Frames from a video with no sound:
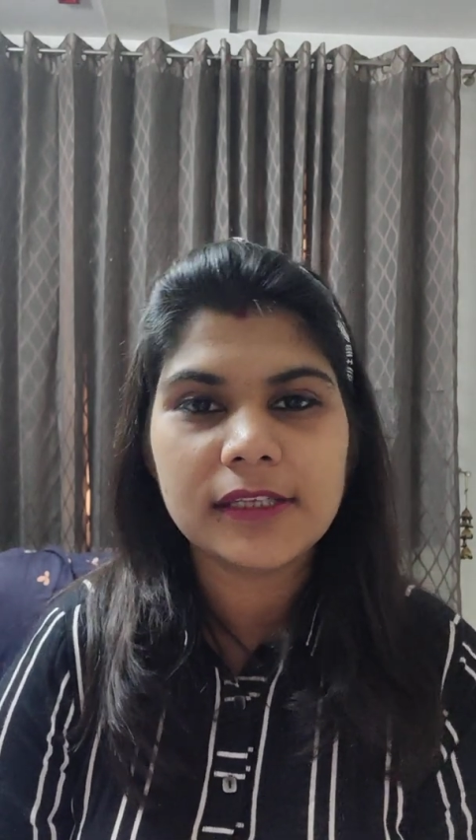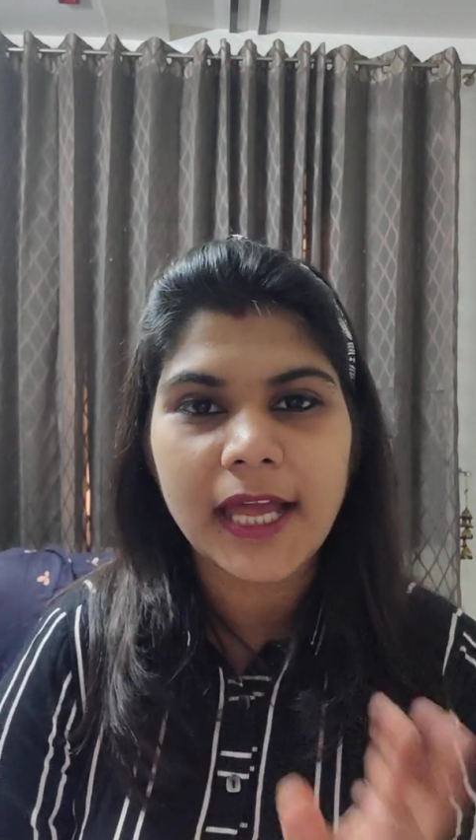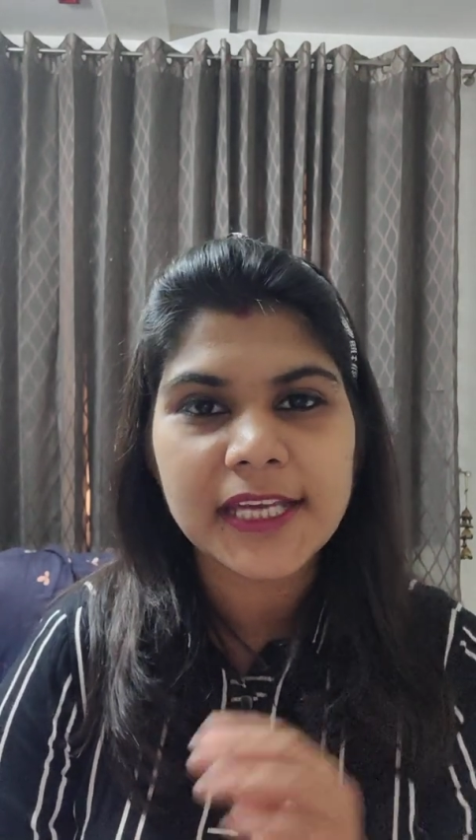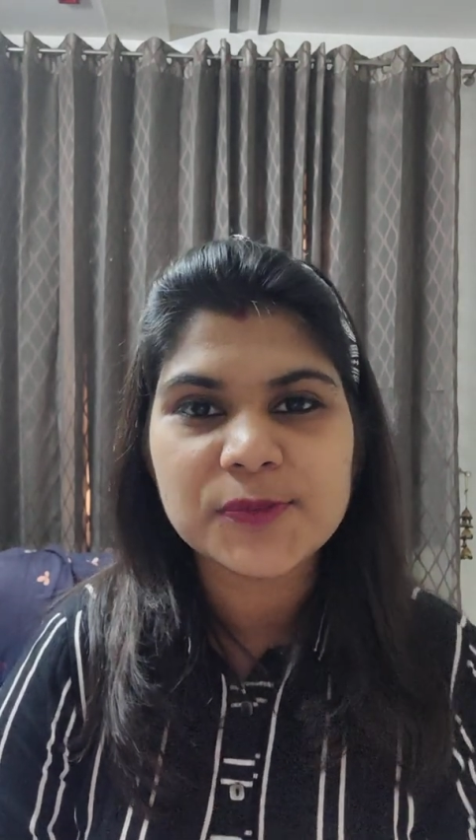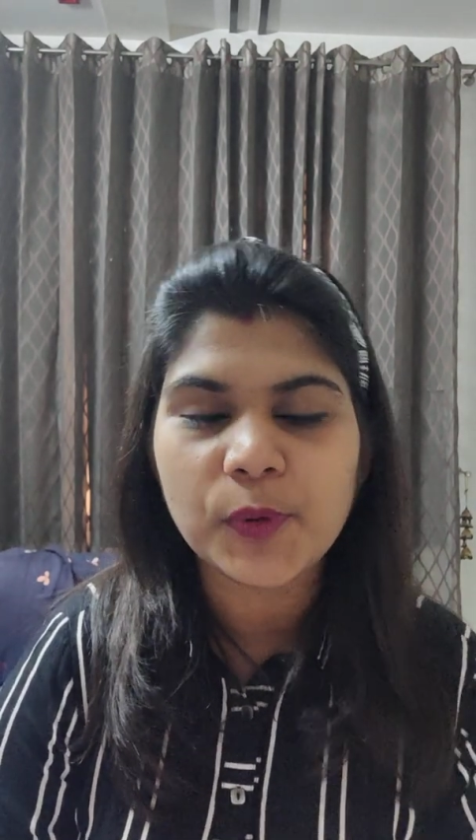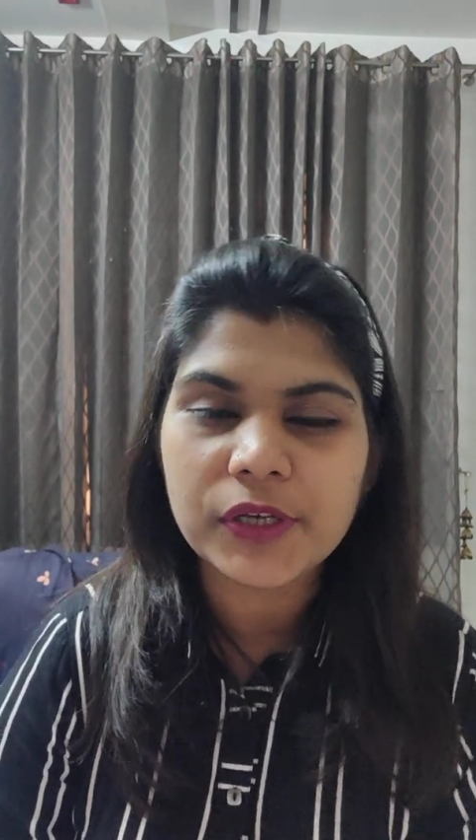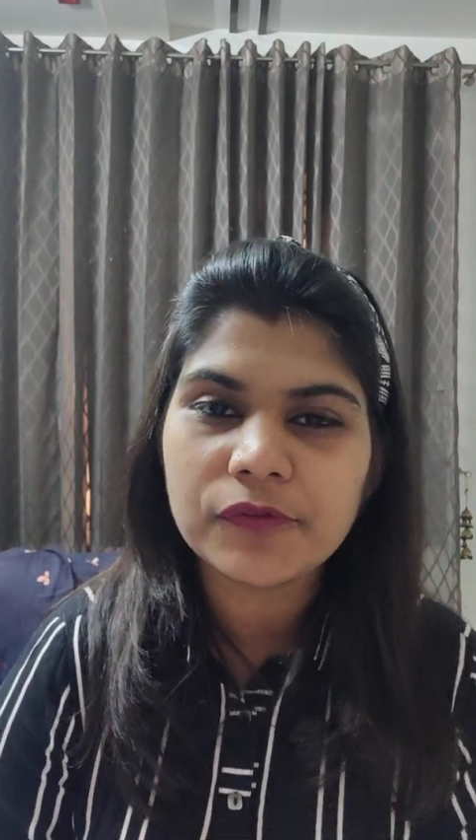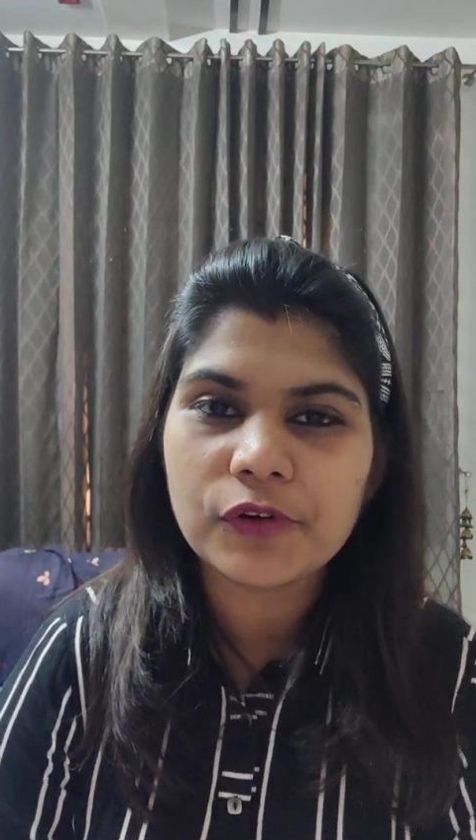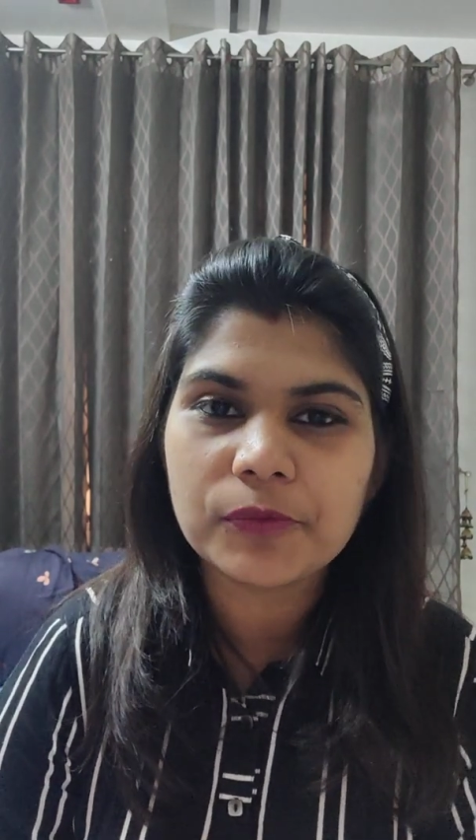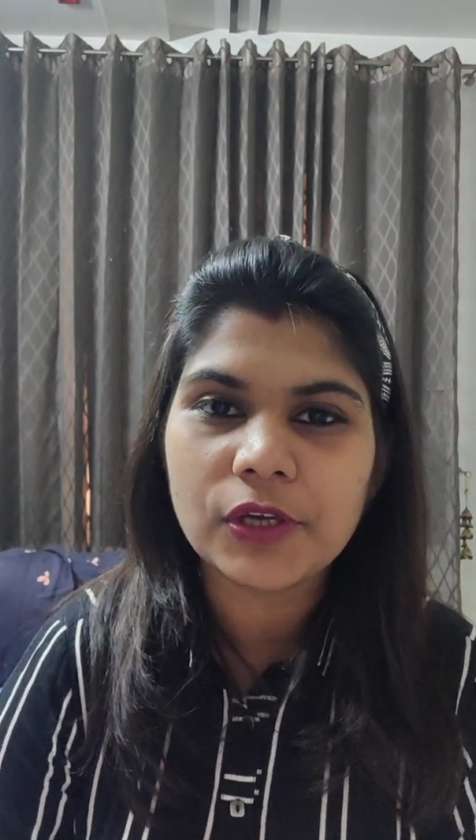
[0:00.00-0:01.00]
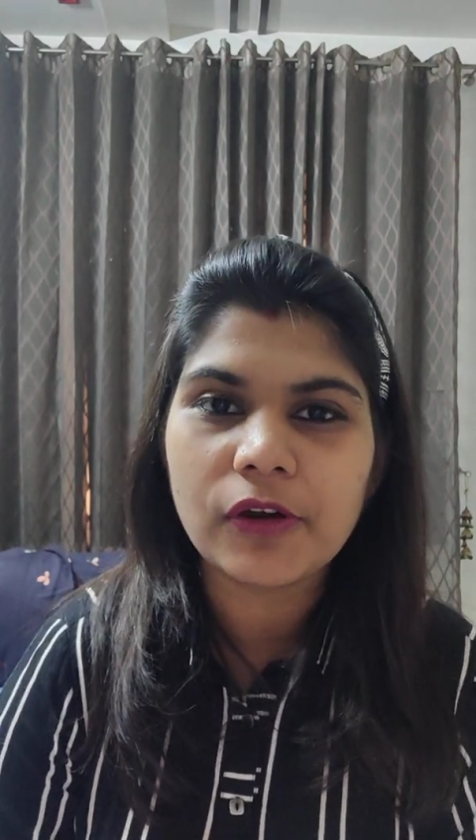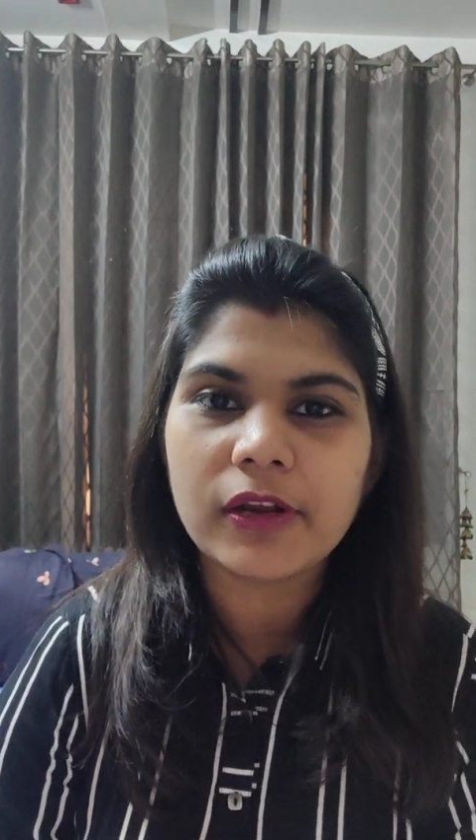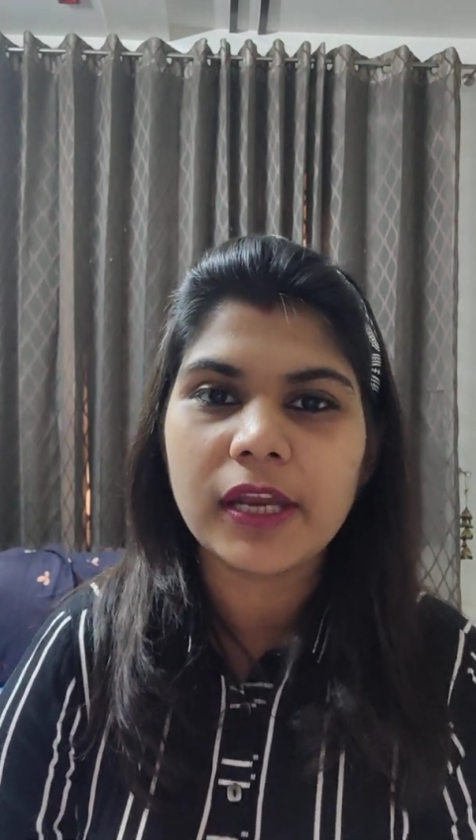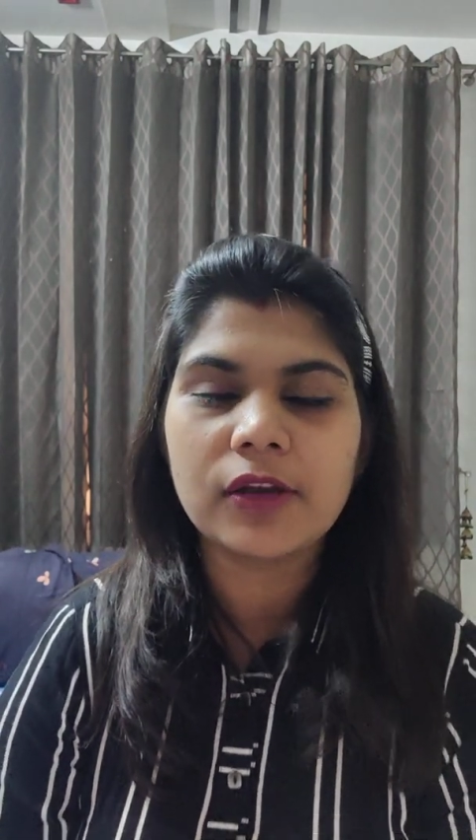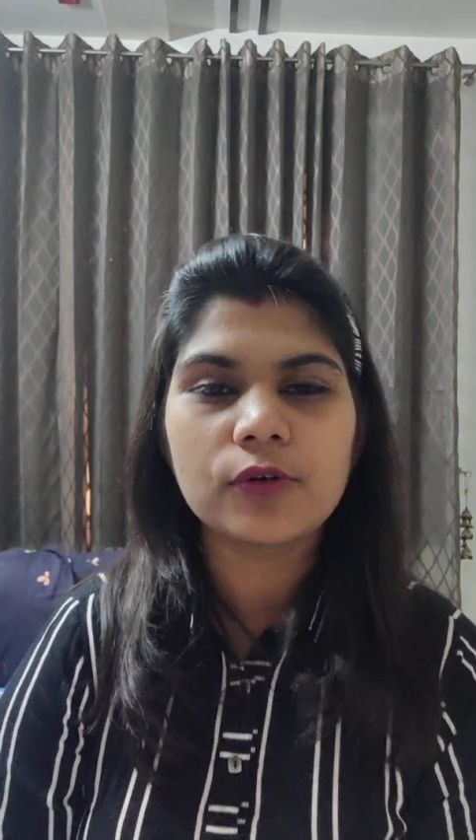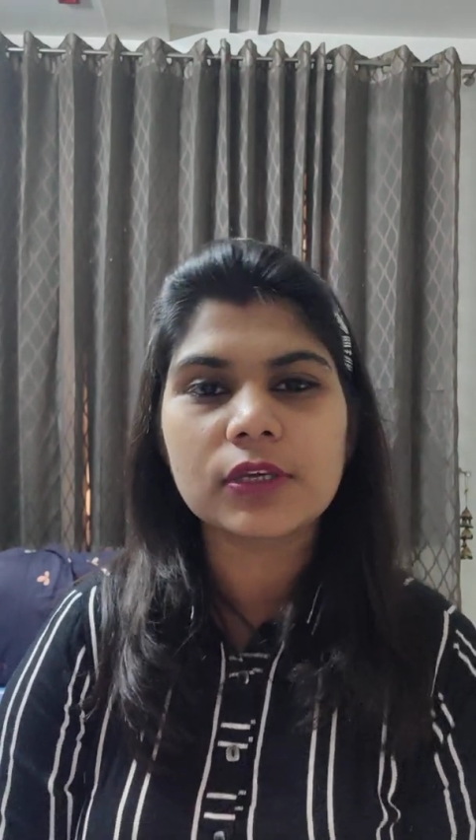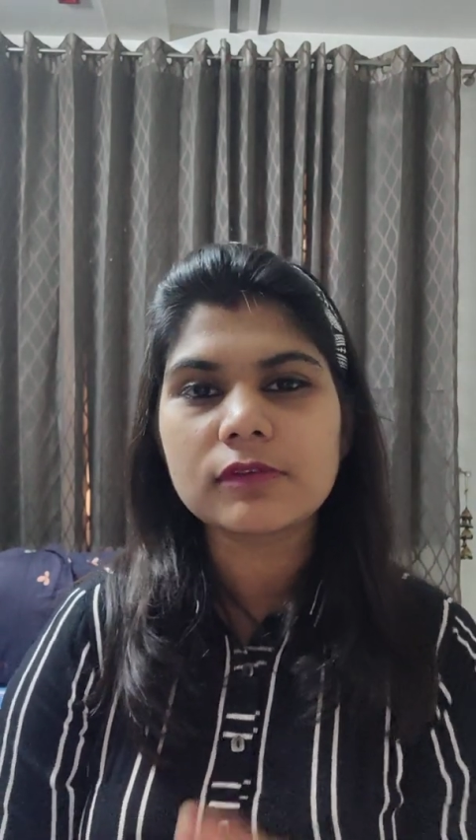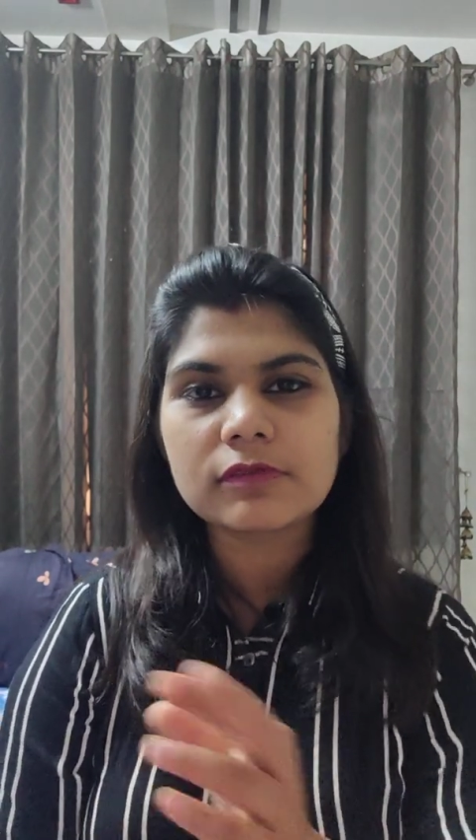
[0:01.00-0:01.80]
last point from your end, okay,